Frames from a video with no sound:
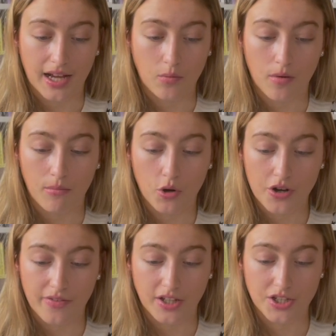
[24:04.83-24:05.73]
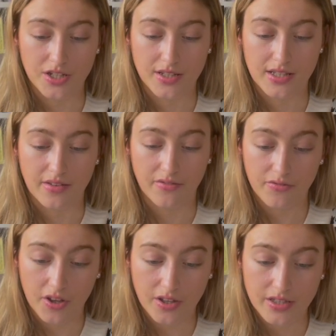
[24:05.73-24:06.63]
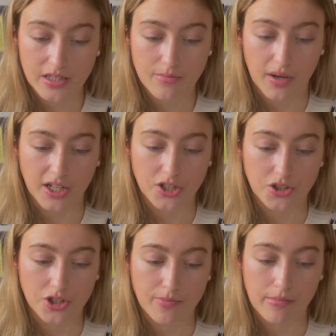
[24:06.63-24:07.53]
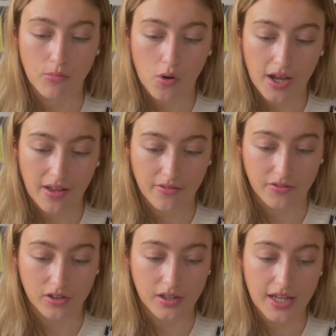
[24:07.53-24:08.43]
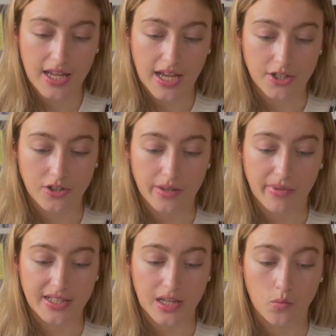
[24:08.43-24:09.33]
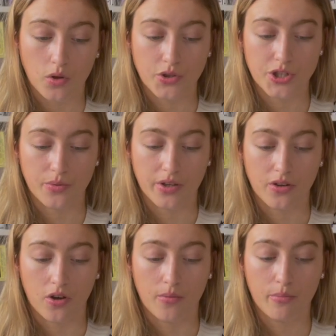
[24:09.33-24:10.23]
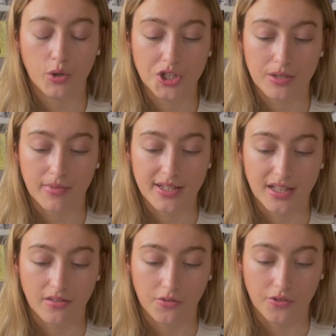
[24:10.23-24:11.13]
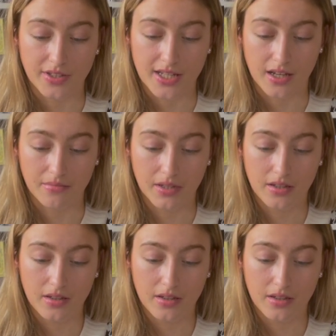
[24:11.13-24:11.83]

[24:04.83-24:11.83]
I want more adventures and firsts, but I should just be more careful and do them because I want to and not pushing myself all the time.